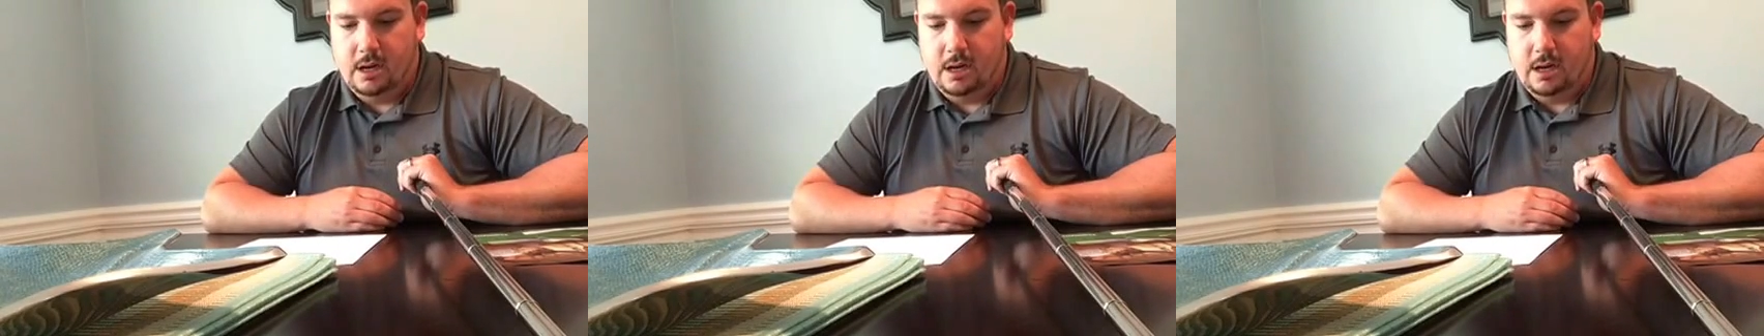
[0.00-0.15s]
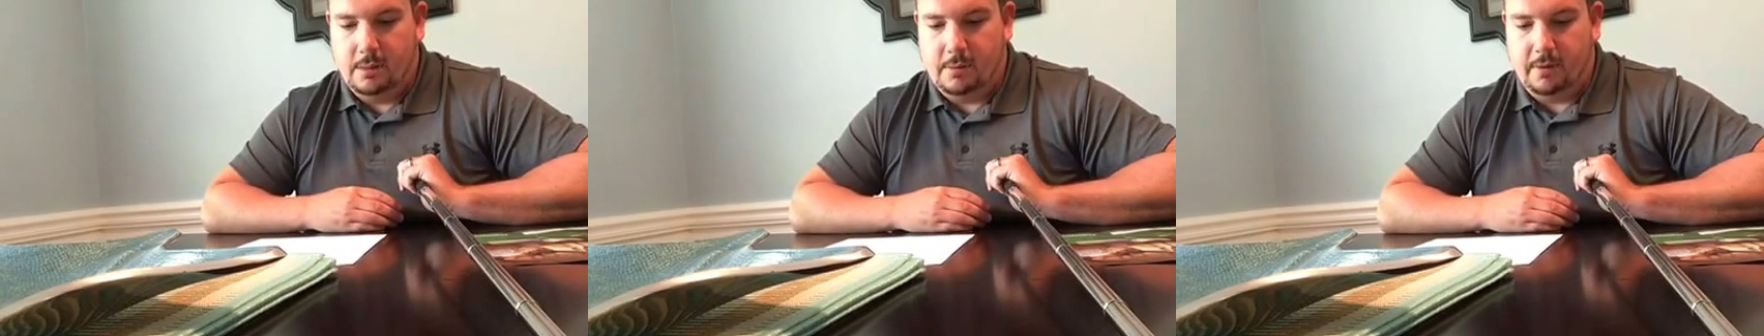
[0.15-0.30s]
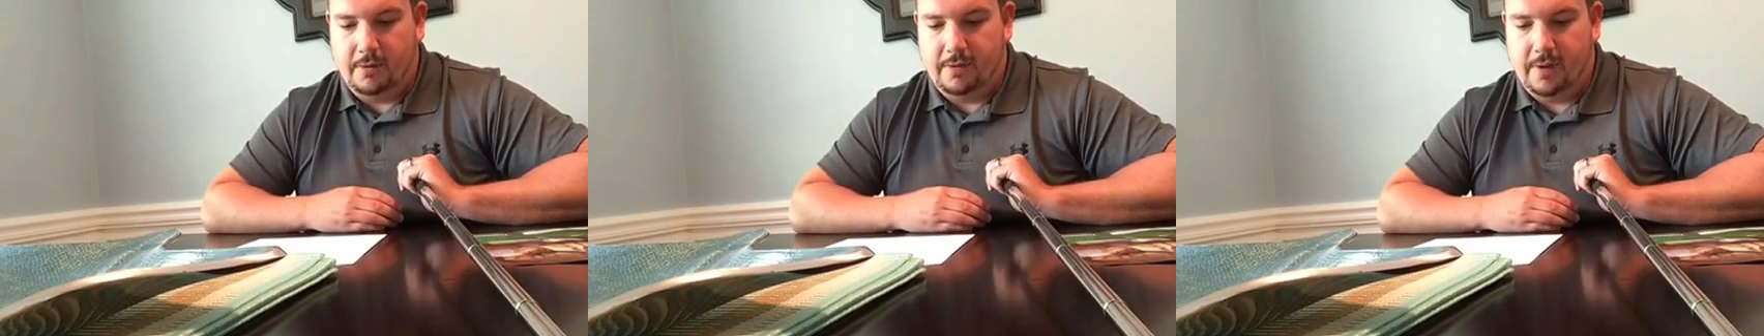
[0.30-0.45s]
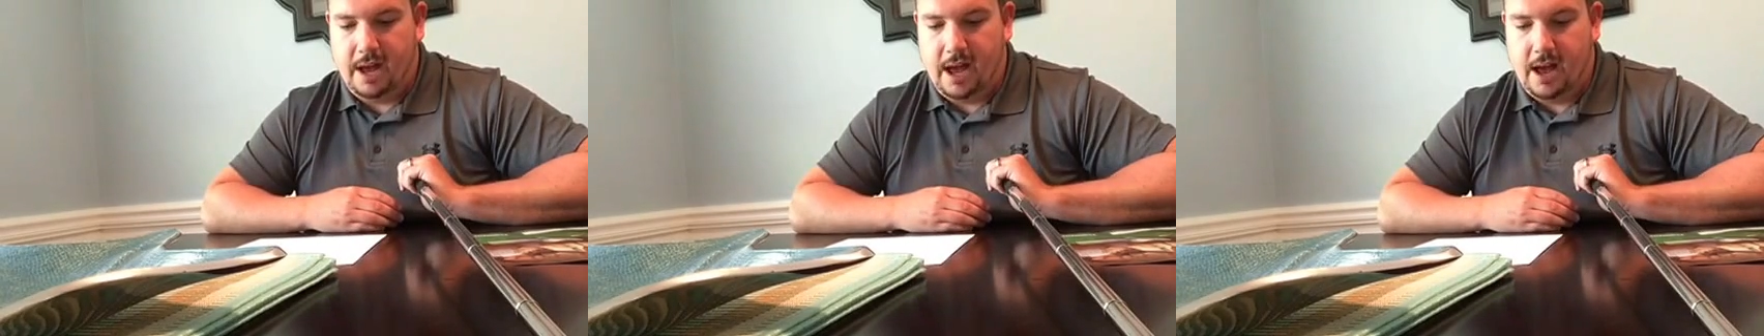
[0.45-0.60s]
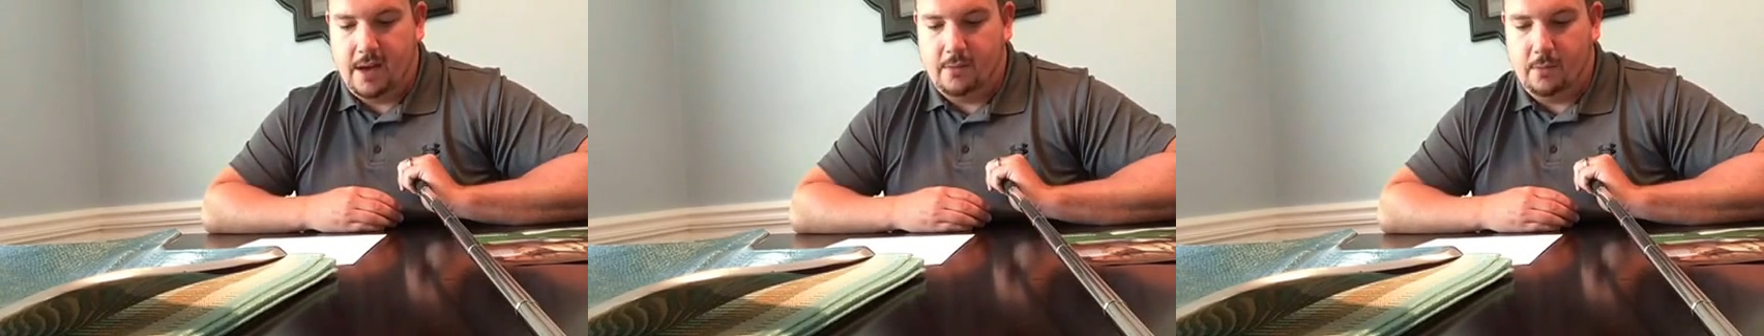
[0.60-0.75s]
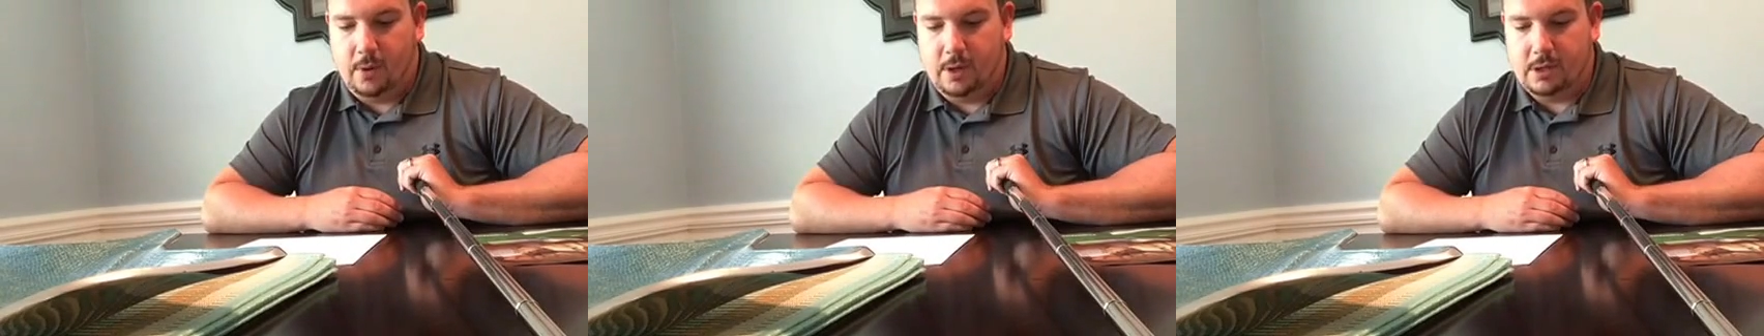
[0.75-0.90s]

Number 5,